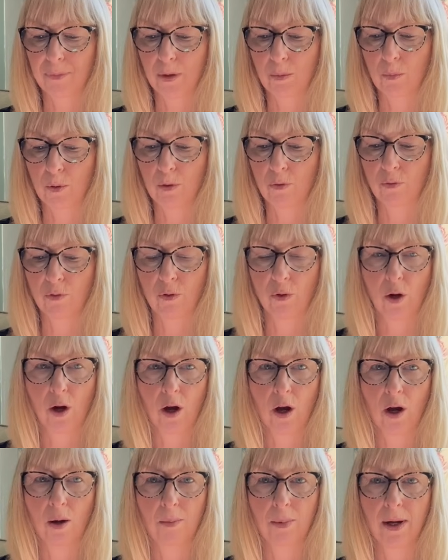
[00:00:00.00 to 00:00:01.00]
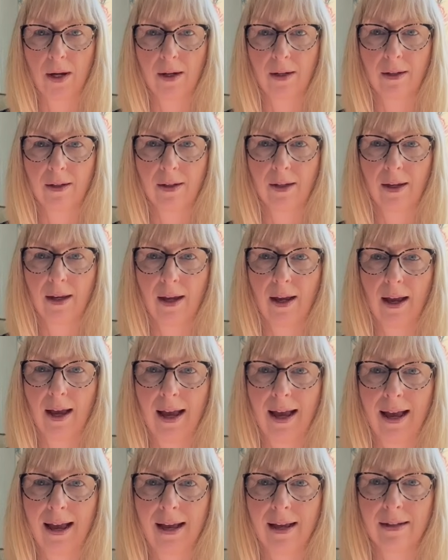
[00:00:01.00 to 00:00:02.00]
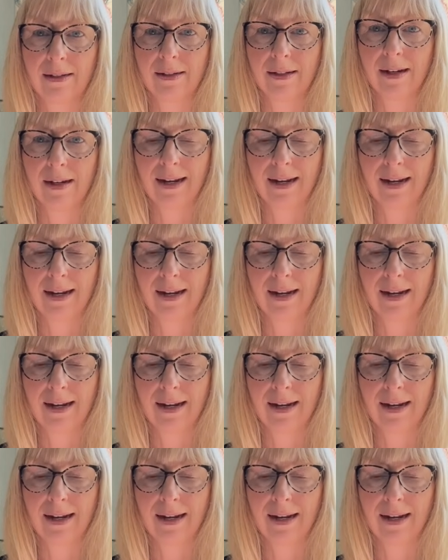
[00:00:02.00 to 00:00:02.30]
we'll feel calmer and